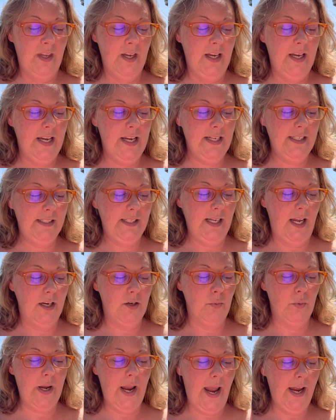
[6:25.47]
He
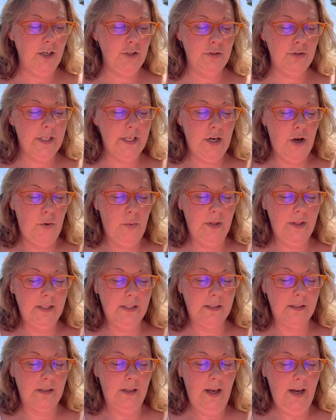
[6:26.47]
said, We actually know what
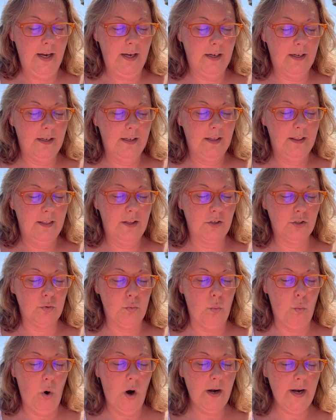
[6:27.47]
this is like. There's
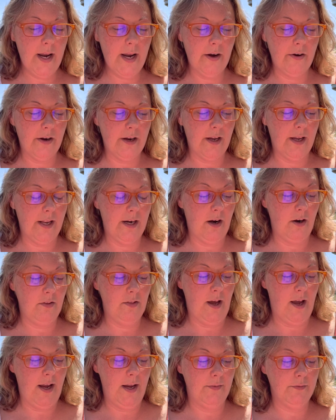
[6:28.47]
one area in our
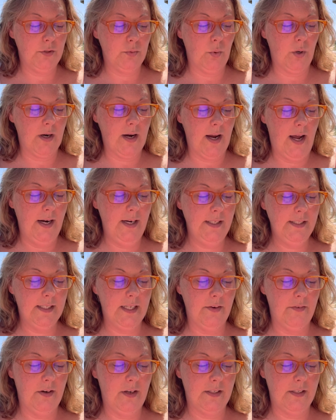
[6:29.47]
lives where God has
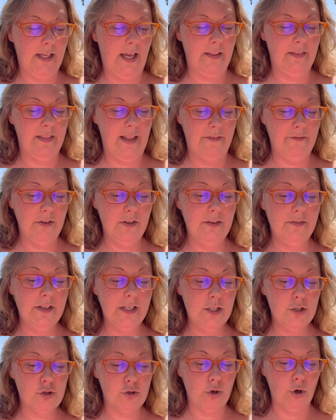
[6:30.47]
given us that level of
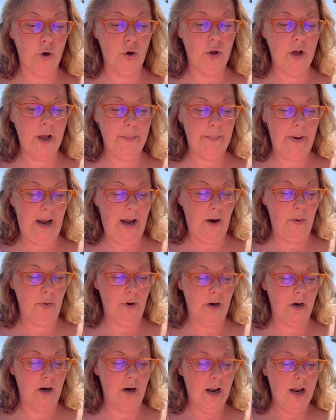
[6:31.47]
control and
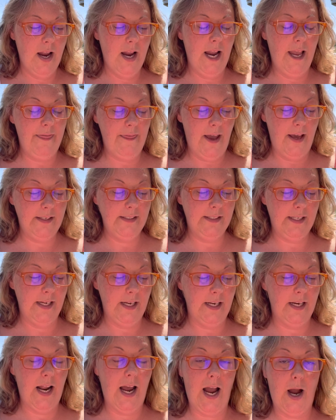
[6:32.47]
power, and that is
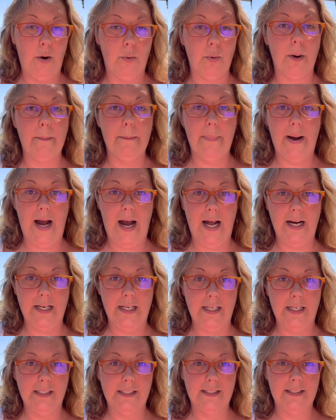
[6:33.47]
in our
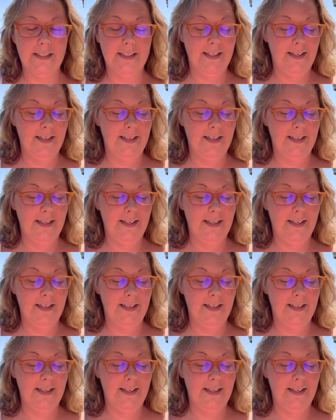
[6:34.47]
bodies.